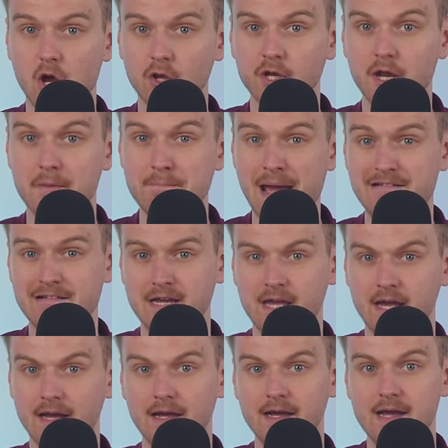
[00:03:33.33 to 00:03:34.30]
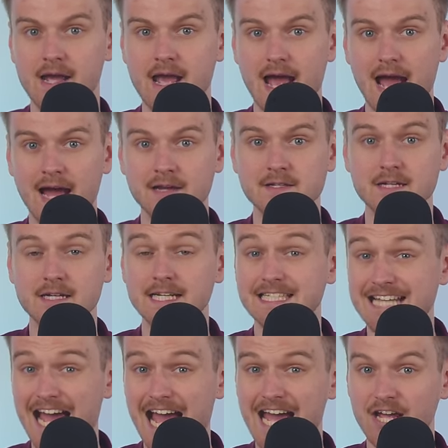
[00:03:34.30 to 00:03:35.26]
on America and an
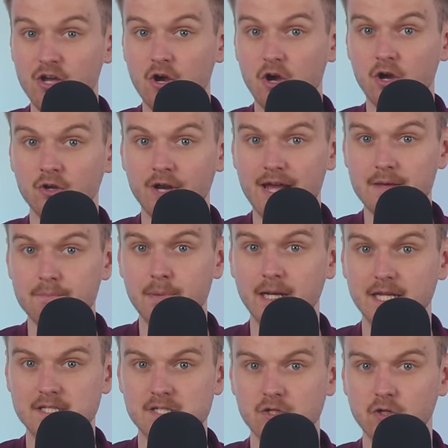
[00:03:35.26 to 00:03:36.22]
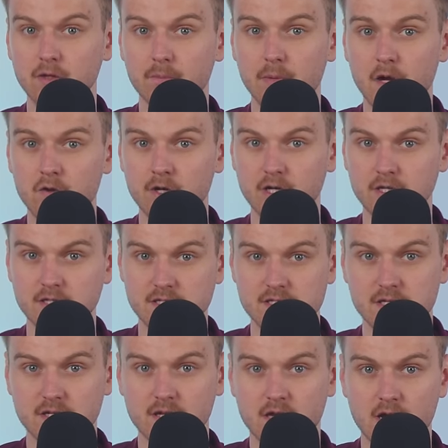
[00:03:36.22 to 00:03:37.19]
attack on a political
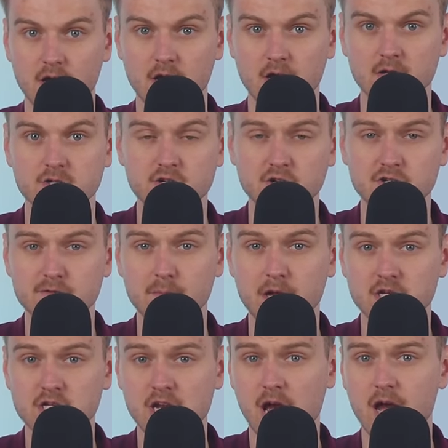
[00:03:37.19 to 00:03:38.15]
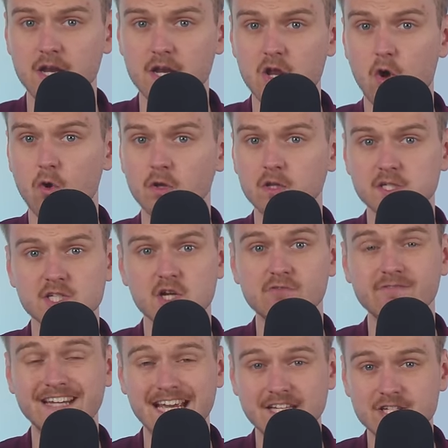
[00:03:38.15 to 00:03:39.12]
opponent. Judge Merchan also
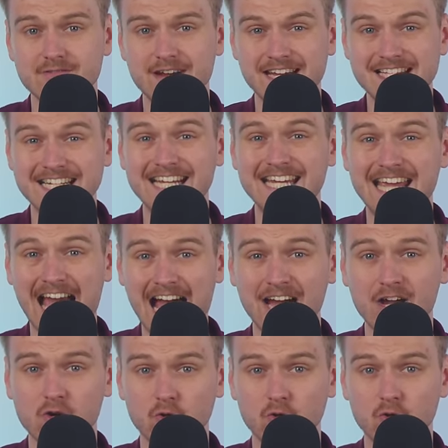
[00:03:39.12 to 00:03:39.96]
reiterated a gag